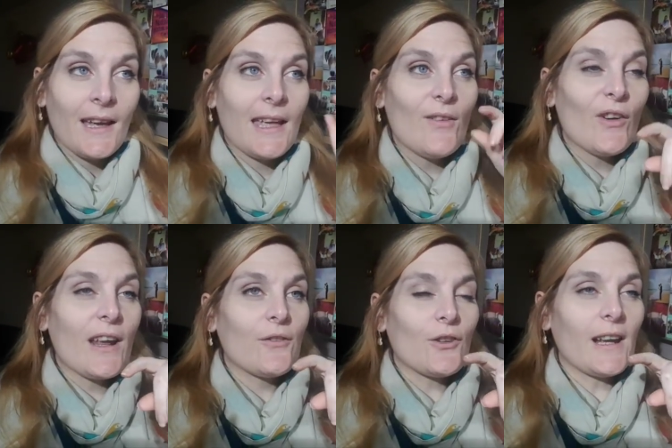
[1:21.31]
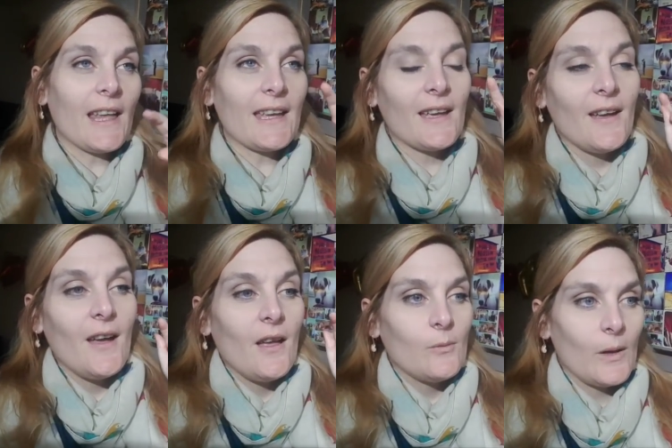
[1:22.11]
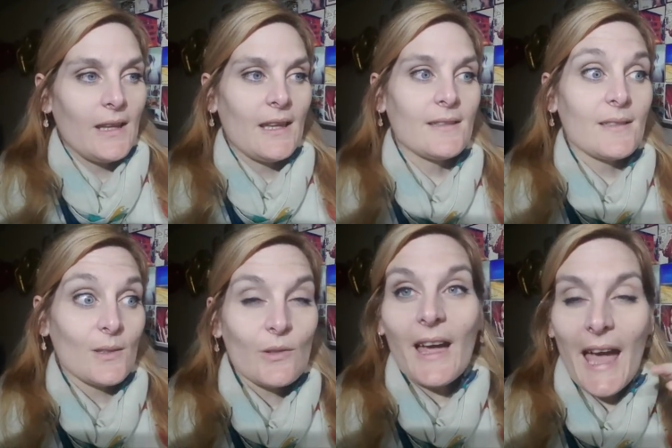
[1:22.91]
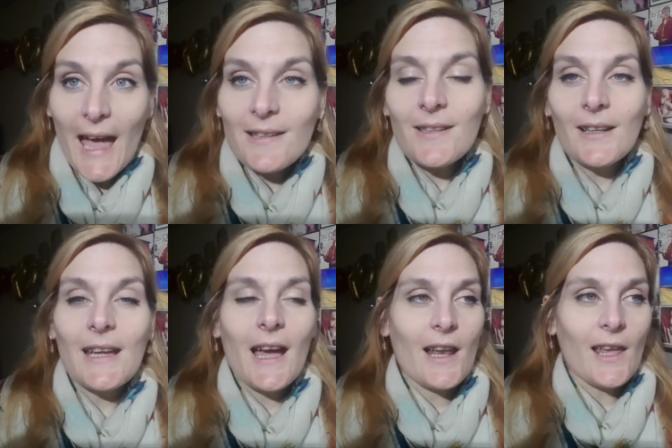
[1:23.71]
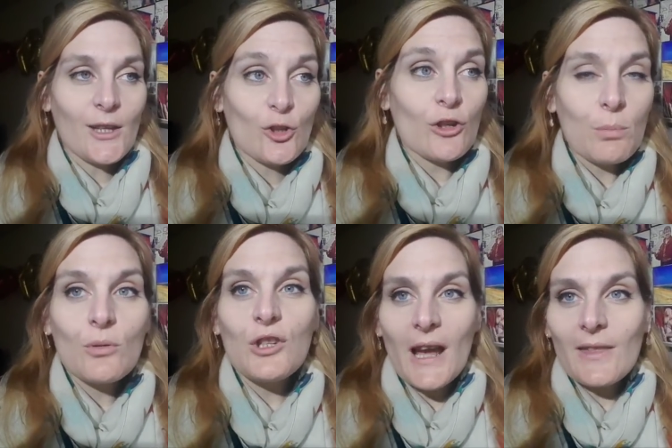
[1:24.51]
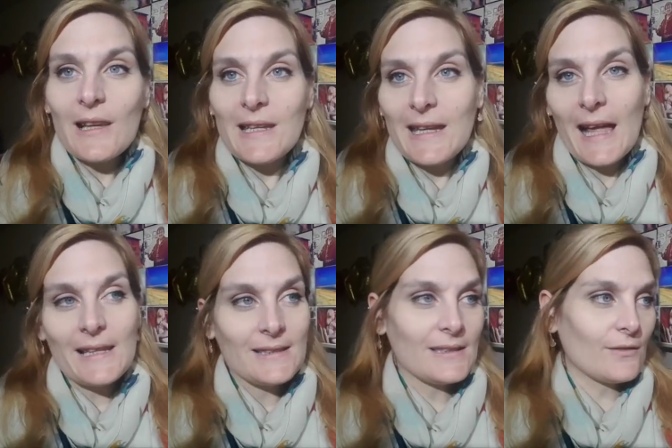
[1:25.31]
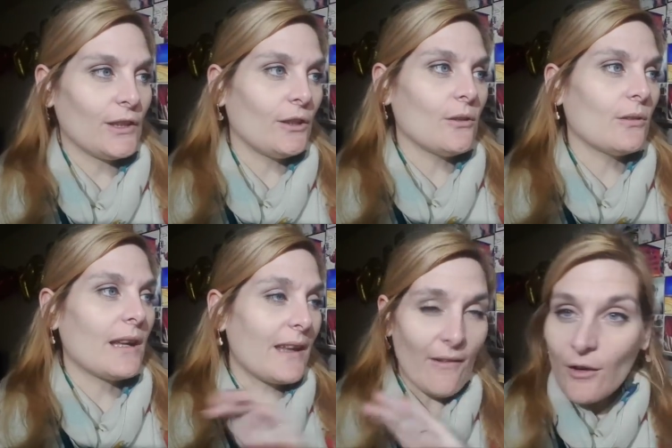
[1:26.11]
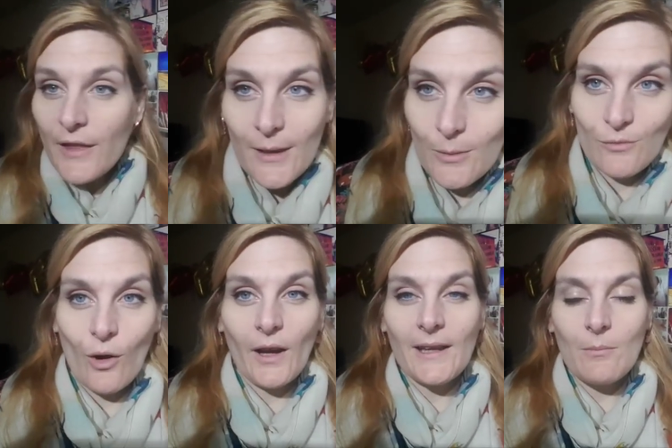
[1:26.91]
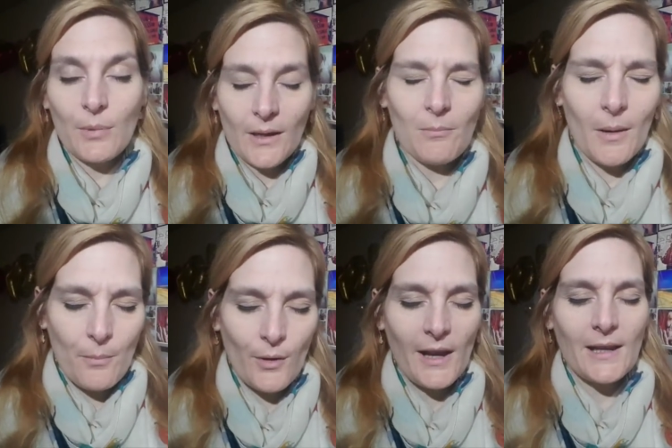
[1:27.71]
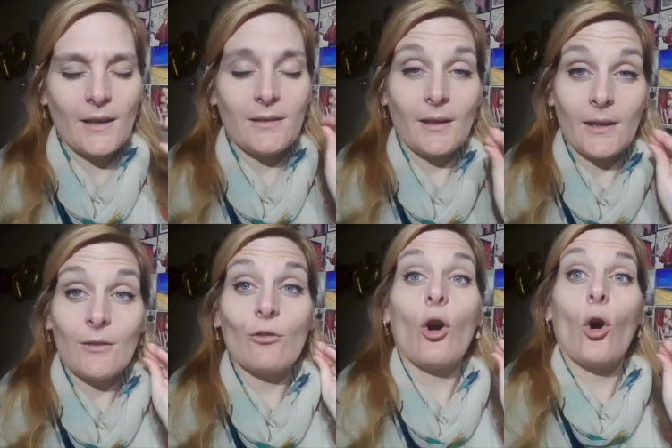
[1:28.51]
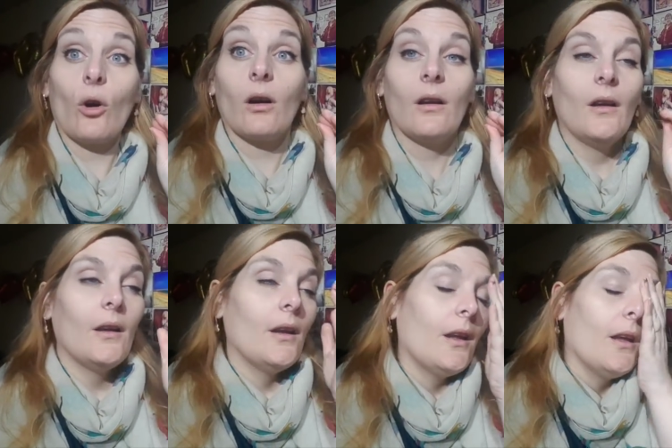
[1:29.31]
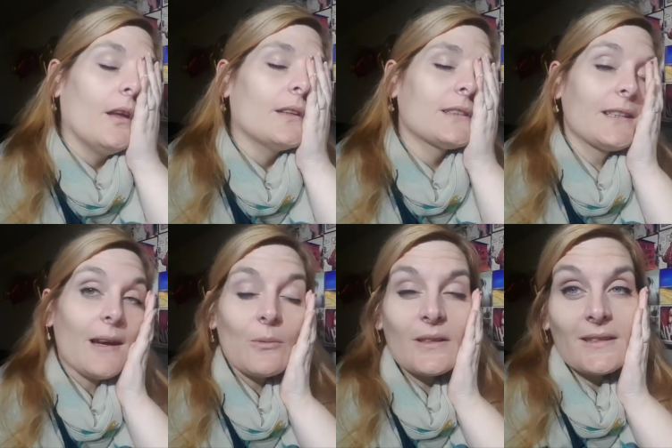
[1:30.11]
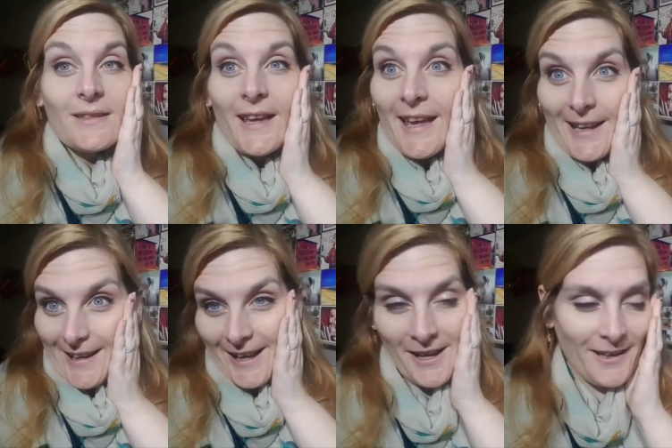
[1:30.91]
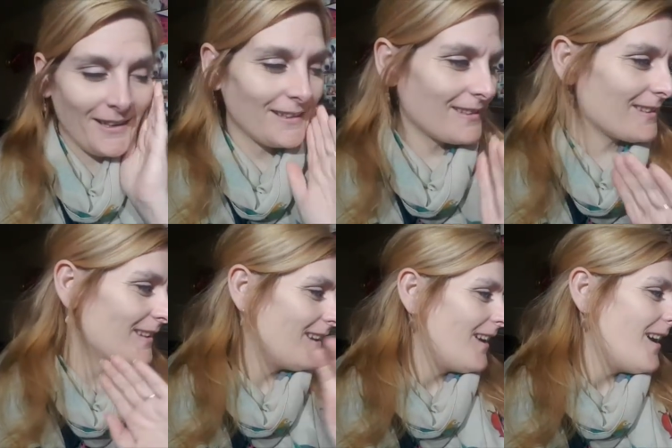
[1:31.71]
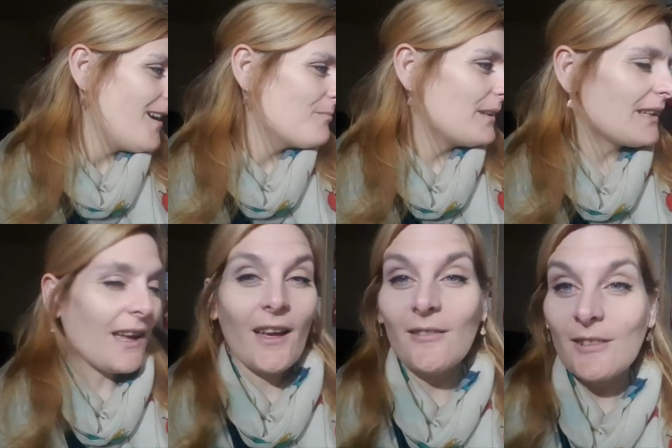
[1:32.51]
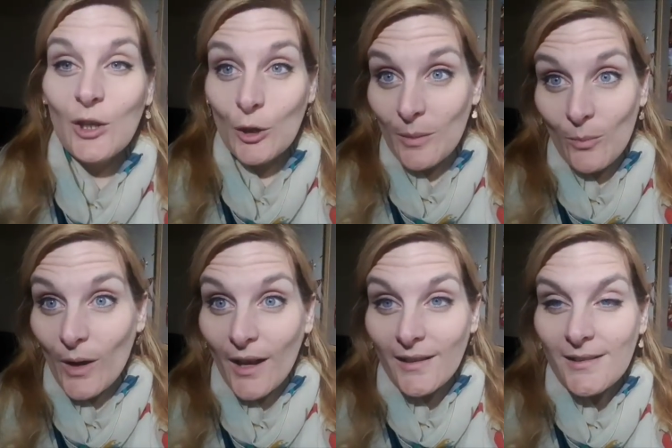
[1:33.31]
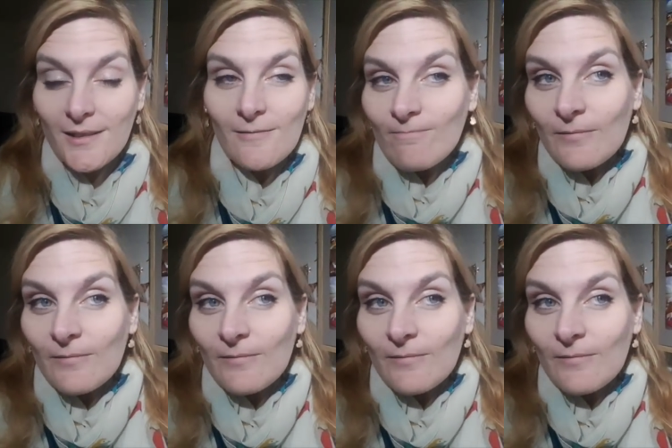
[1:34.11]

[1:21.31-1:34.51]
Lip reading: Even after I like went in, saw that I had done it, and like triple checked the legalities of it all, and everything was right, but in my brain I'd done it wrong. So that was hideous. But you know, could have been worse.